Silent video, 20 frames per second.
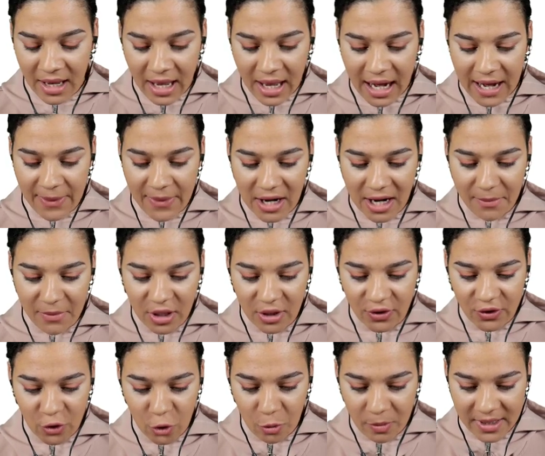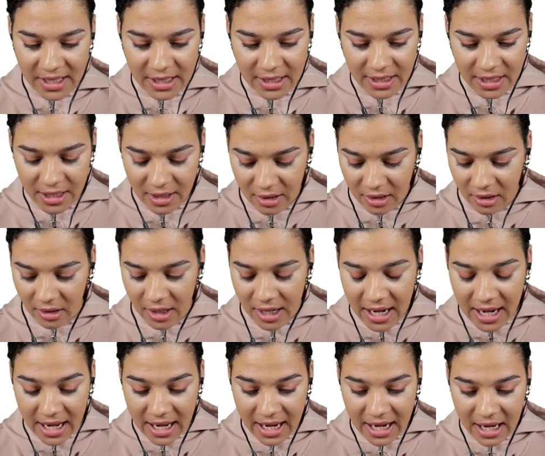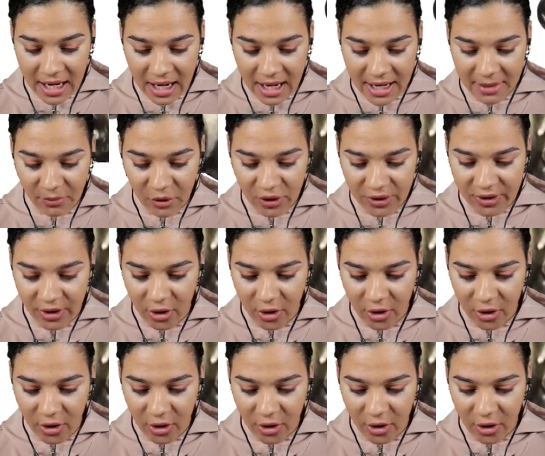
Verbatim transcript: And then I'm going to zoom in here and I'm just